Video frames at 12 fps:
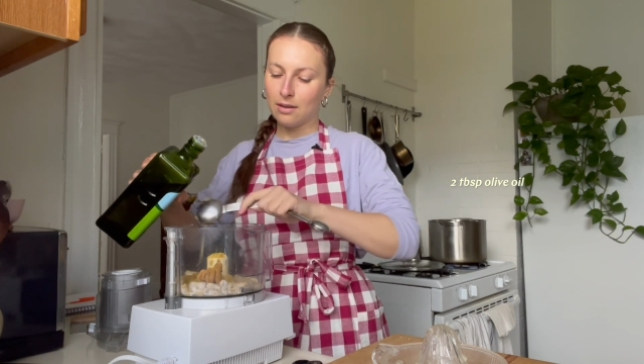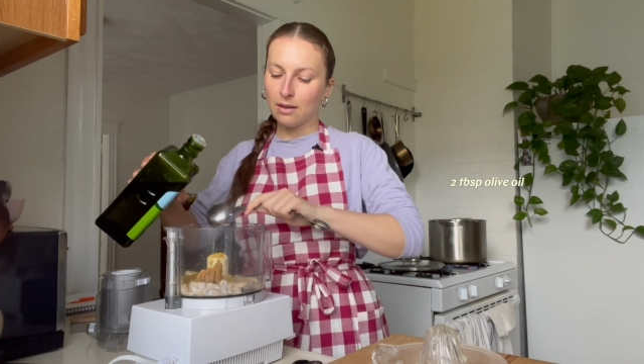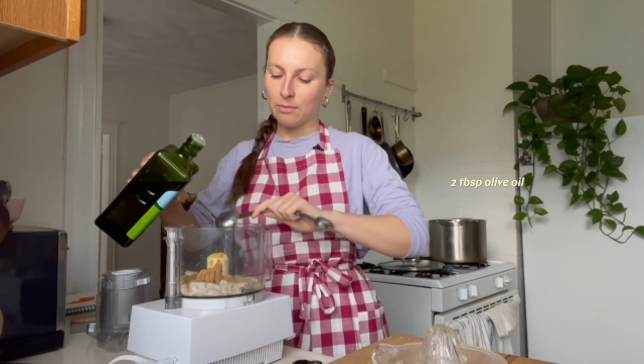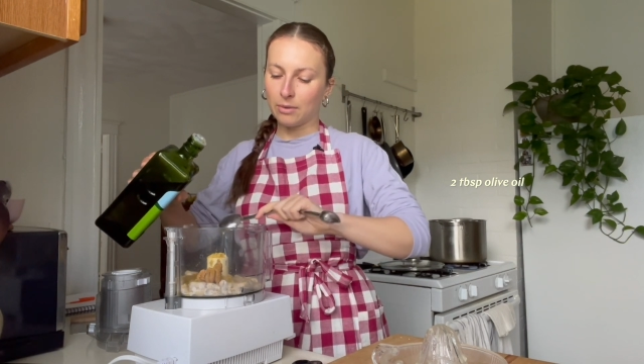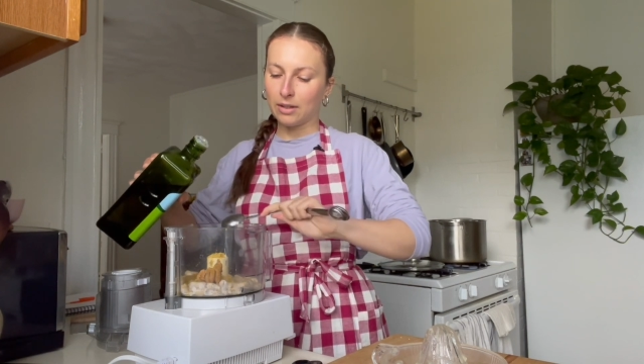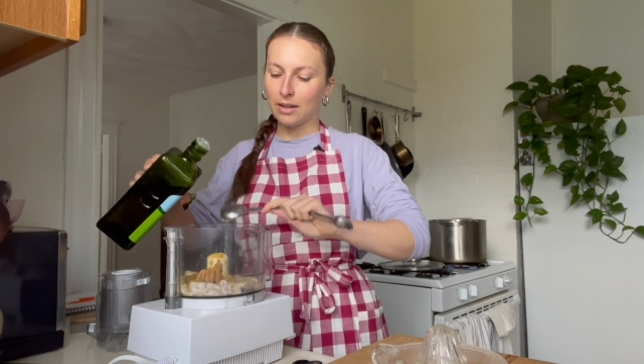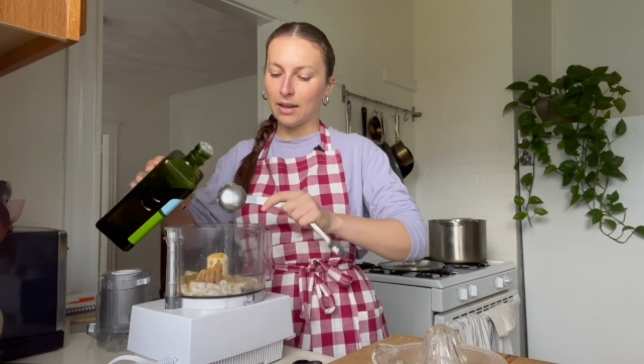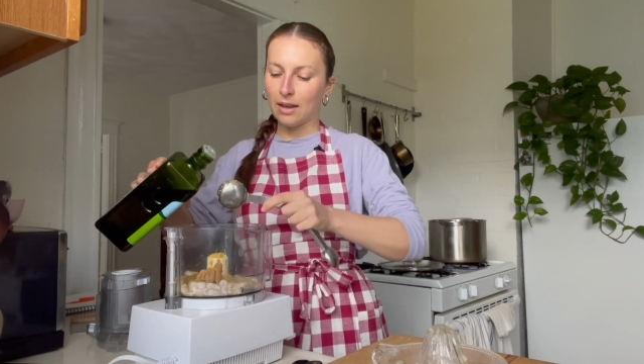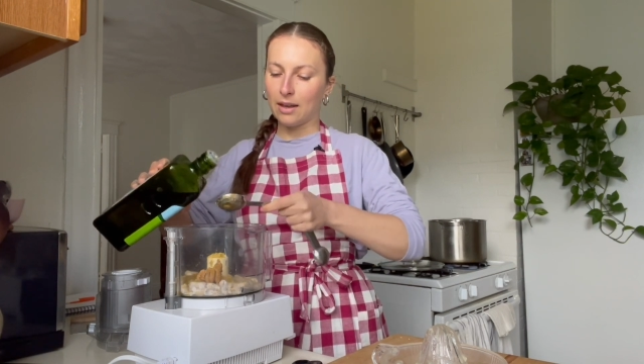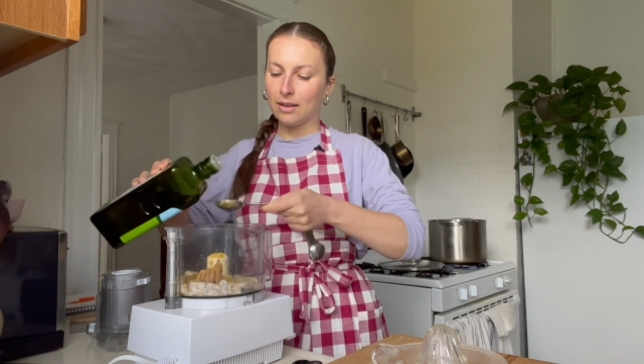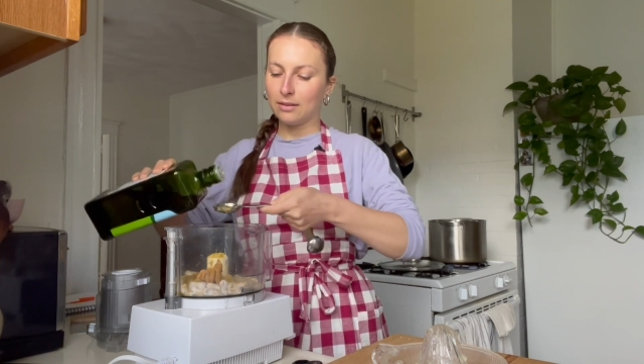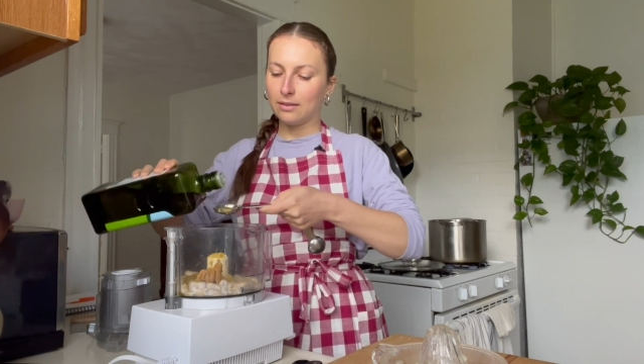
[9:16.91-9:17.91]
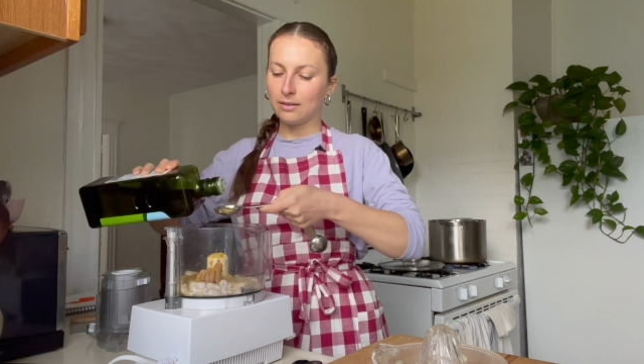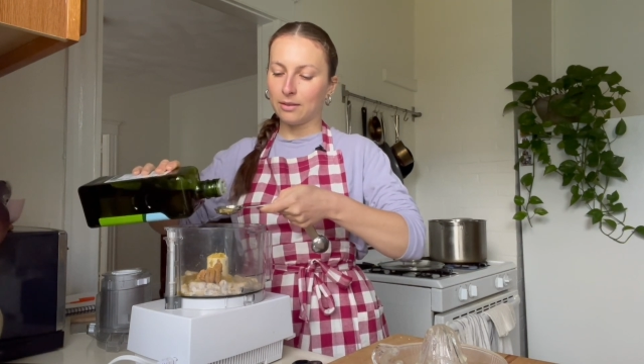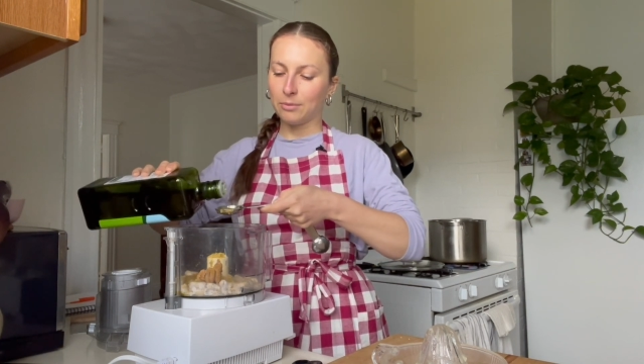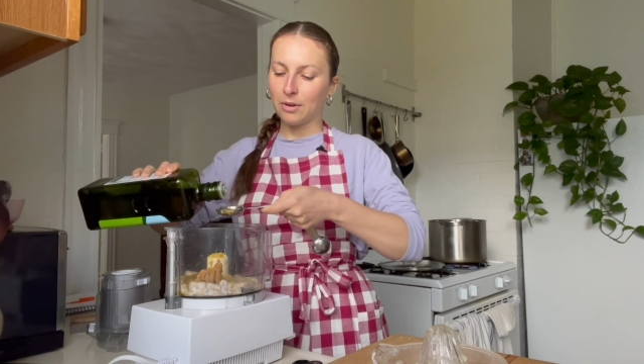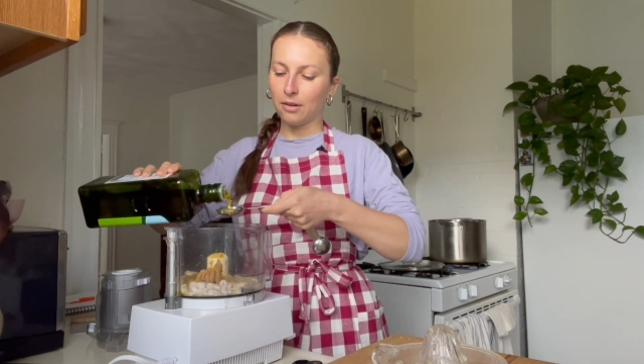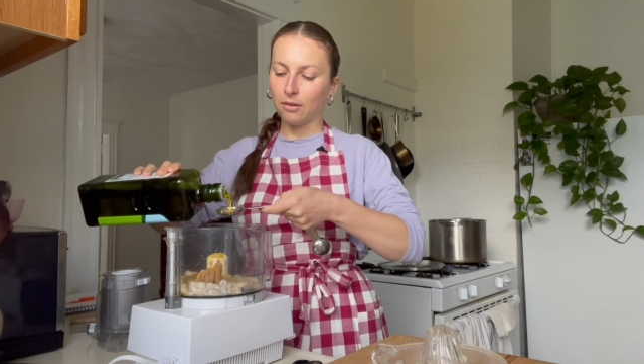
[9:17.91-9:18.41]
I'm going to add
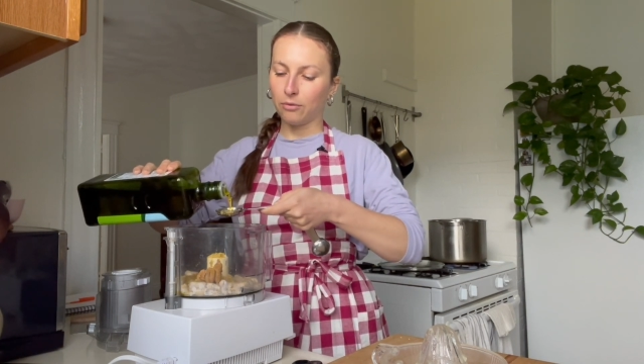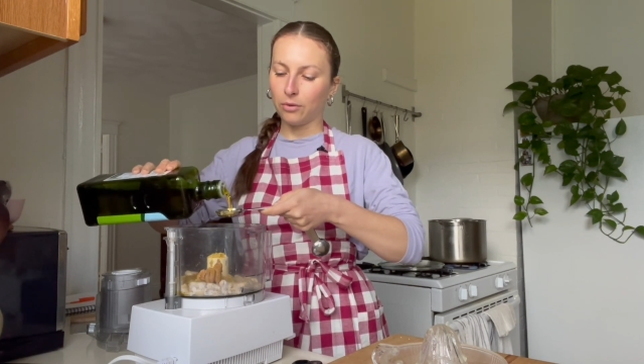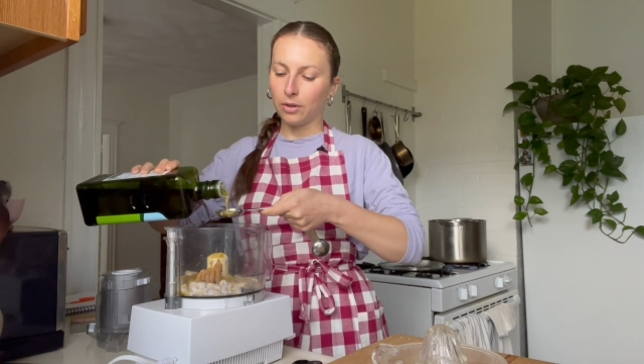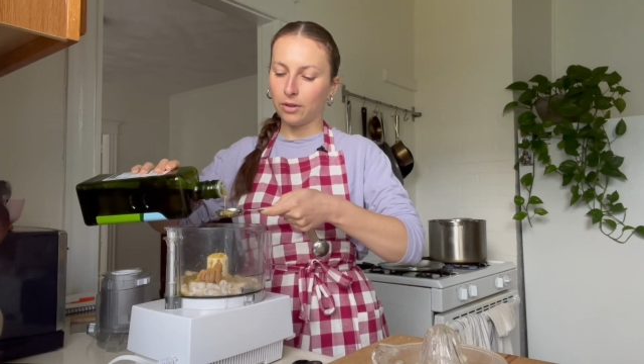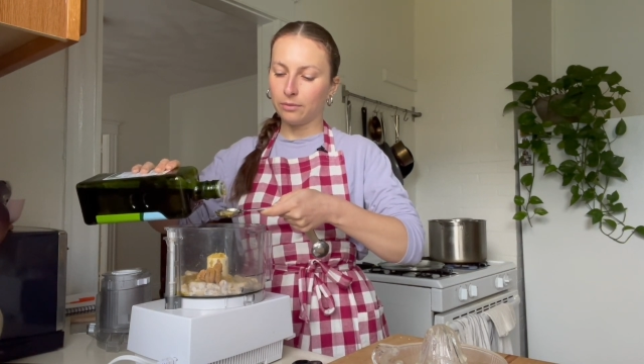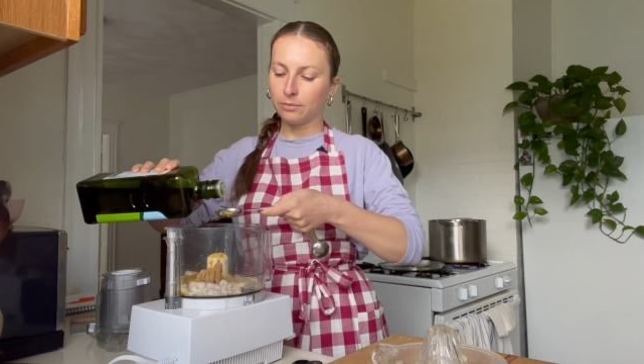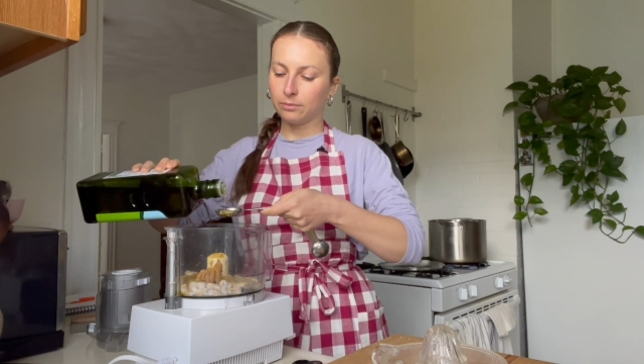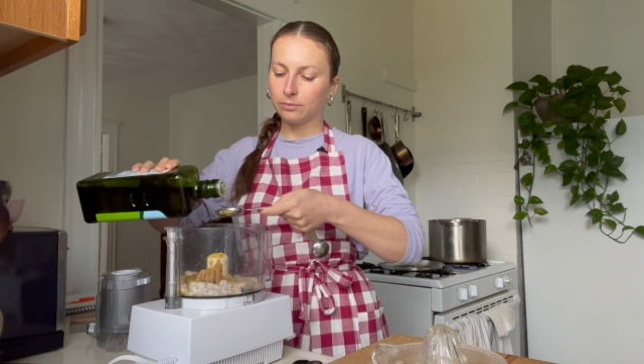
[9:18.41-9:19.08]
some olive oil.